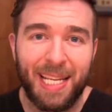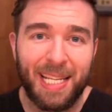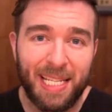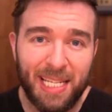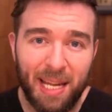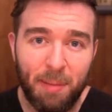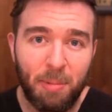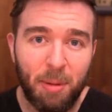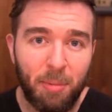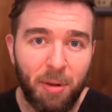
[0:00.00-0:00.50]

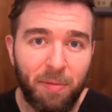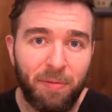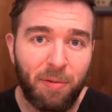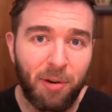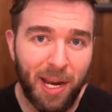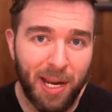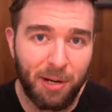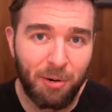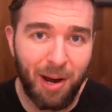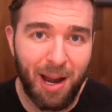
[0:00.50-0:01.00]
acceptable for
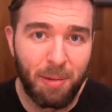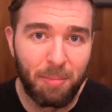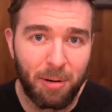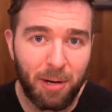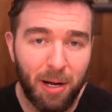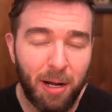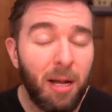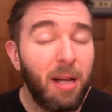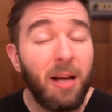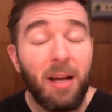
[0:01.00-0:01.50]
a
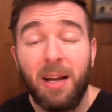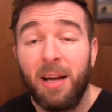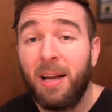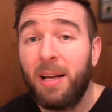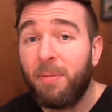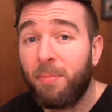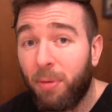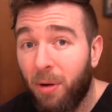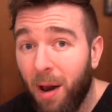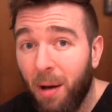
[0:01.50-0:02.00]
grandpa?
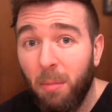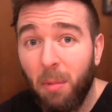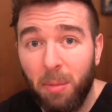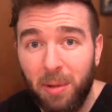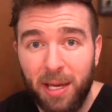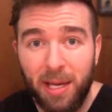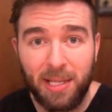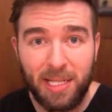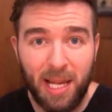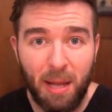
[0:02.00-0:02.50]

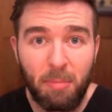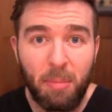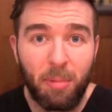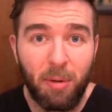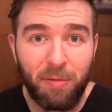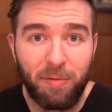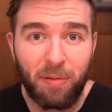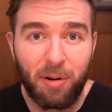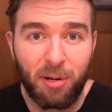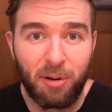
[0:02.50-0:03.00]
Probably
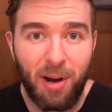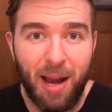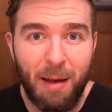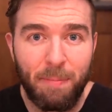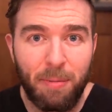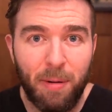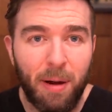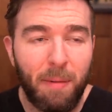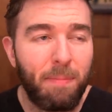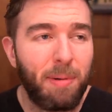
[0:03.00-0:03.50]
acceptable for a
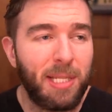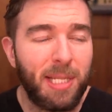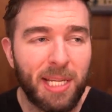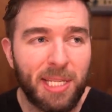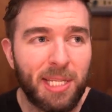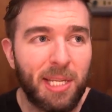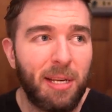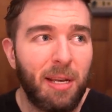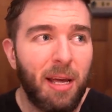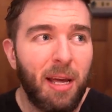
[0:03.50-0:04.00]
grandpa, but
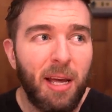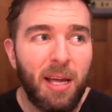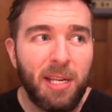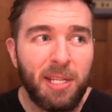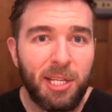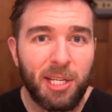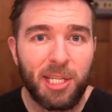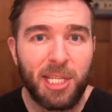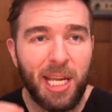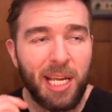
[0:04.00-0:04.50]

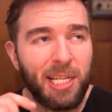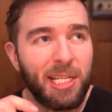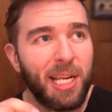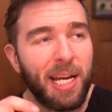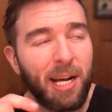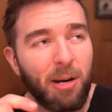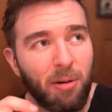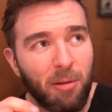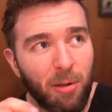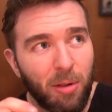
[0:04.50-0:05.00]
does his
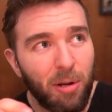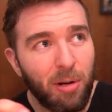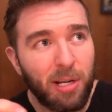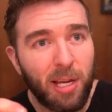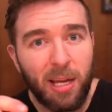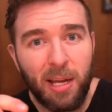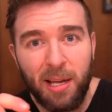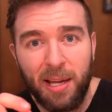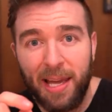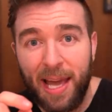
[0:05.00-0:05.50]
hair
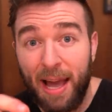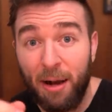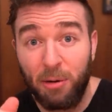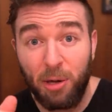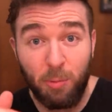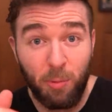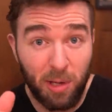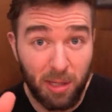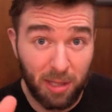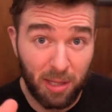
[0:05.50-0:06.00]
look how
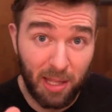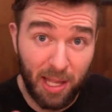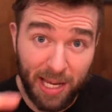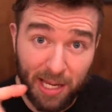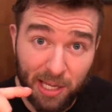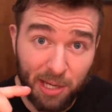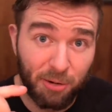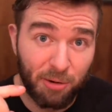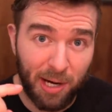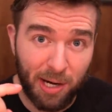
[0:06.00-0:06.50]
you would
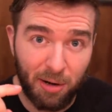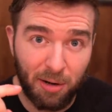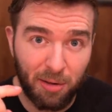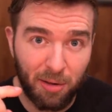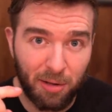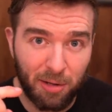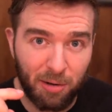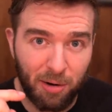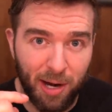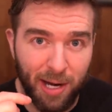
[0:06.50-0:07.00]
like your hair to
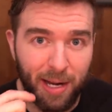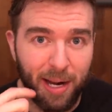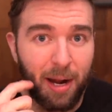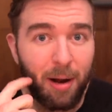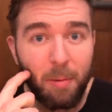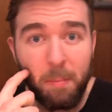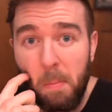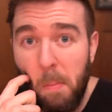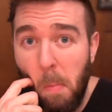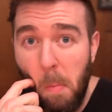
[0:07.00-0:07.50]
look right now?